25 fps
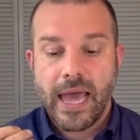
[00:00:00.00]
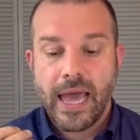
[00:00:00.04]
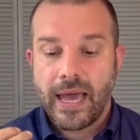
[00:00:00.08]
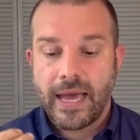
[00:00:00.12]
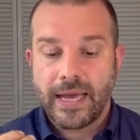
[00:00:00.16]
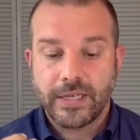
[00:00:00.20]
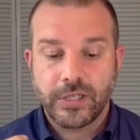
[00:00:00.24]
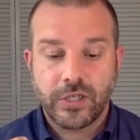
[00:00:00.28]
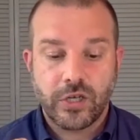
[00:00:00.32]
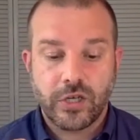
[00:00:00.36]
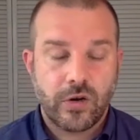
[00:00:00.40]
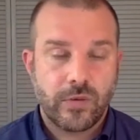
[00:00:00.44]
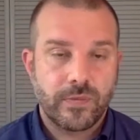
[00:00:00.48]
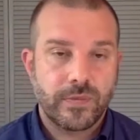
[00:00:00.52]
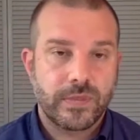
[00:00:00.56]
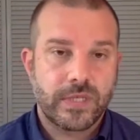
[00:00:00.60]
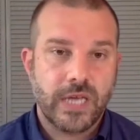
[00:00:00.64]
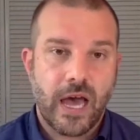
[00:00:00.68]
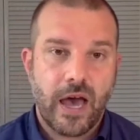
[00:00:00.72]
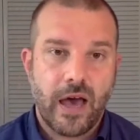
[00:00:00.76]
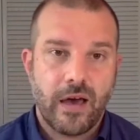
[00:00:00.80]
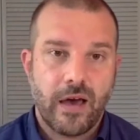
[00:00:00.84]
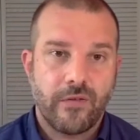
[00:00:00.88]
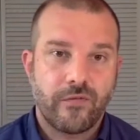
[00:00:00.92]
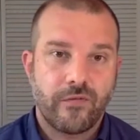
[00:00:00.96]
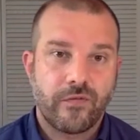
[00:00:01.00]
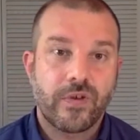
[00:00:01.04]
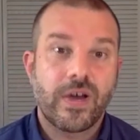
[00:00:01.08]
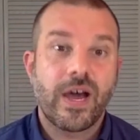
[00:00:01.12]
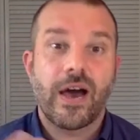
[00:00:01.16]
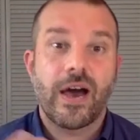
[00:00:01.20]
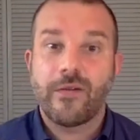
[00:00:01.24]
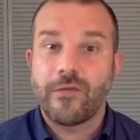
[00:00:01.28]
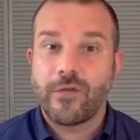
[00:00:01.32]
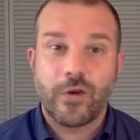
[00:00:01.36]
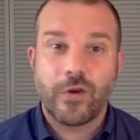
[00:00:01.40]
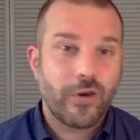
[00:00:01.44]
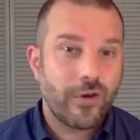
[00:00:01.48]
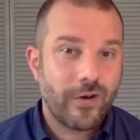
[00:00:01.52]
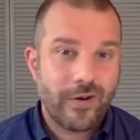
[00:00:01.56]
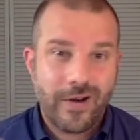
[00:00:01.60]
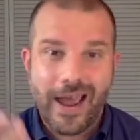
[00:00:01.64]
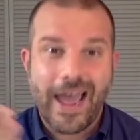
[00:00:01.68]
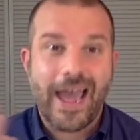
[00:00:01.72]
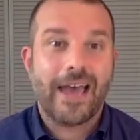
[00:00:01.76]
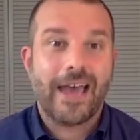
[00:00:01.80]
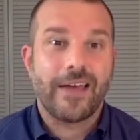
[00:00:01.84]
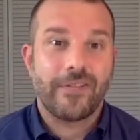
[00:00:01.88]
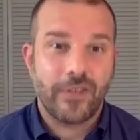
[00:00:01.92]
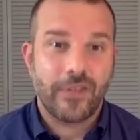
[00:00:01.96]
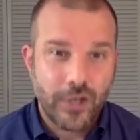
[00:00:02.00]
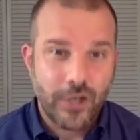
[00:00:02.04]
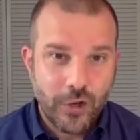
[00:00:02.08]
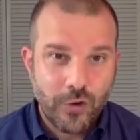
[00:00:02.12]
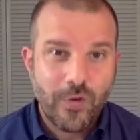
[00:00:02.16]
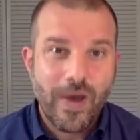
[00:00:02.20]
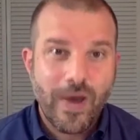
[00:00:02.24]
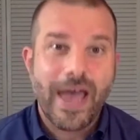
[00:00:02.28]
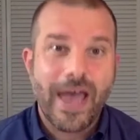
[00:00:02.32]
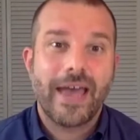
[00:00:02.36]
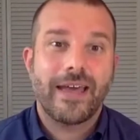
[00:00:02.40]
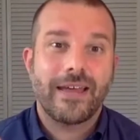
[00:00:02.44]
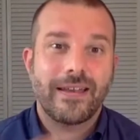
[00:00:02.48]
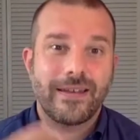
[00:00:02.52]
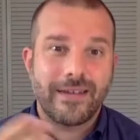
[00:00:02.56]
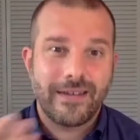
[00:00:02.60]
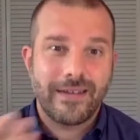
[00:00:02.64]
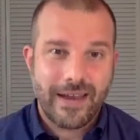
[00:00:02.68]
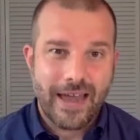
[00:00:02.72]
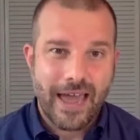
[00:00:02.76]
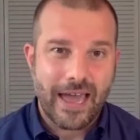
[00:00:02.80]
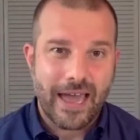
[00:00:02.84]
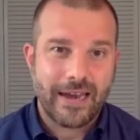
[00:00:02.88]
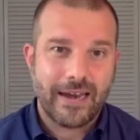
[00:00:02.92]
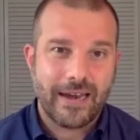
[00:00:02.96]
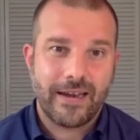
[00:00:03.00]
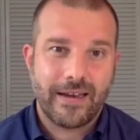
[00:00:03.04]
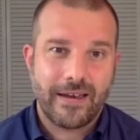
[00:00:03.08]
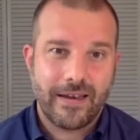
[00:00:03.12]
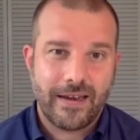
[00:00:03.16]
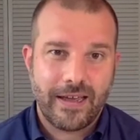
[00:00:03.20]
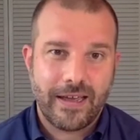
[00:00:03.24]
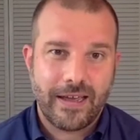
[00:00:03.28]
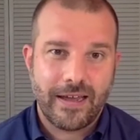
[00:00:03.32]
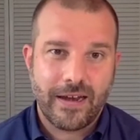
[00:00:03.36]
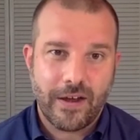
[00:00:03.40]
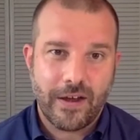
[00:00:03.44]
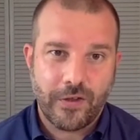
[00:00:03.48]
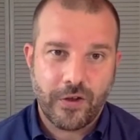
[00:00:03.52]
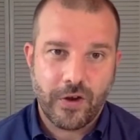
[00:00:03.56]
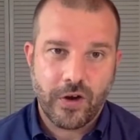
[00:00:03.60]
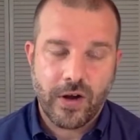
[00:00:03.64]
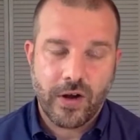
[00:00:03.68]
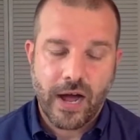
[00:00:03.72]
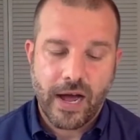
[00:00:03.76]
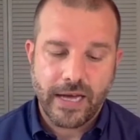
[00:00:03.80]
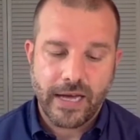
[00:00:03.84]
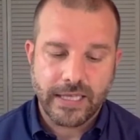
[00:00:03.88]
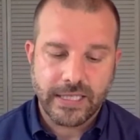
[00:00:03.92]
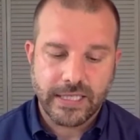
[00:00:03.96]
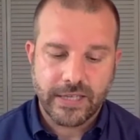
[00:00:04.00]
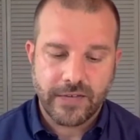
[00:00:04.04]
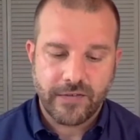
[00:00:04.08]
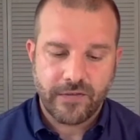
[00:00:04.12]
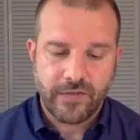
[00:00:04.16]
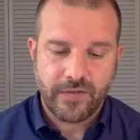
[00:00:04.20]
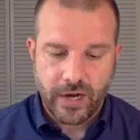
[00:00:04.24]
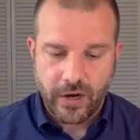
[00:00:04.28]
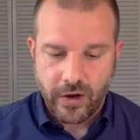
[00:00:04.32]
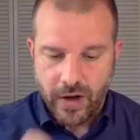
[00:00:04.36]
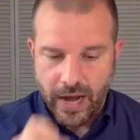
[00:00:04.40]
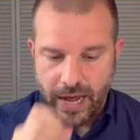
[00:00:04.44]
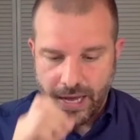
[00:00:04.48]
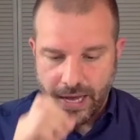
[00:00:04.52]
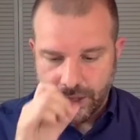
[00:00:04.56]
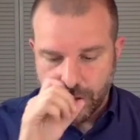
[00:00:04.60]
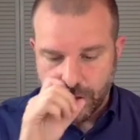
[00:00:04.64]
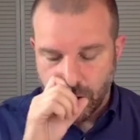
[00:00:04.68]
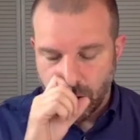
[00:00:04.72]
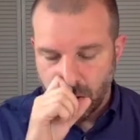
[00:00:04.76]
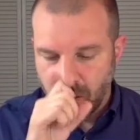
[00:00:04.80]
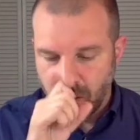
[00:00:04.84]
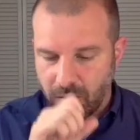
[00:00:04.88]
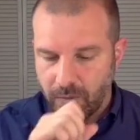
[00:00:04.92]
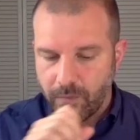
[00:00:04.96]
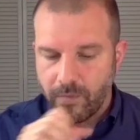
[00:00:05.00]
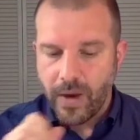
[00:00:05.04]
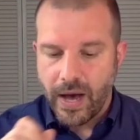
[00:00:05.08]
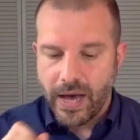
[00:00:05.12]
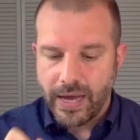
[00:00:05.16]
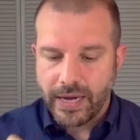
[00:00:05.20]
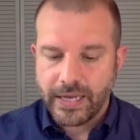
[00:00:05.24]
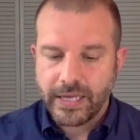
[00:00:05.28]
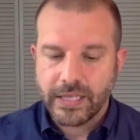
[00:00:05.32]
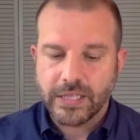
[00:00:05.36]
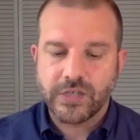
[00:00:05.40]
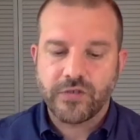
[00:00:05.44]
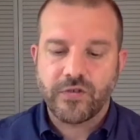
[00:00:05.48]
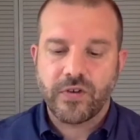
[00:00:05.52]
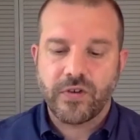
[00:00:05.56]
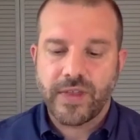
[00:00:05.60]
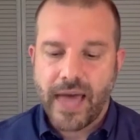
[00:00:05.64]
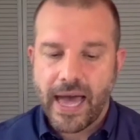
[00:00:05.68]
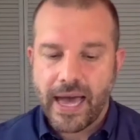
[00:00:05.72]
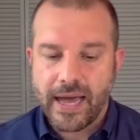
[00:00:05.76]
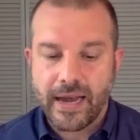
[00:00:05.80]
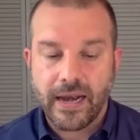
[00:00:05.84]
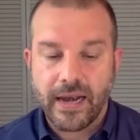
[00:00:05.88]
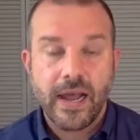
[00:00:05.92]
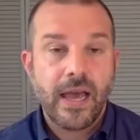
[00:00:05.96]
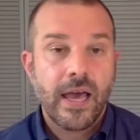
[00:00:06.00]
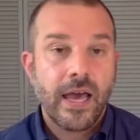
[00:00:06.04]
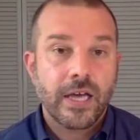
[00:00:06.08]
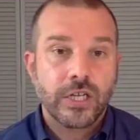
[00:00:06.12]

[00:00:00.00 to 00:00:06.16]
in terms of cover at the UN and in other kinds of international bodies for that.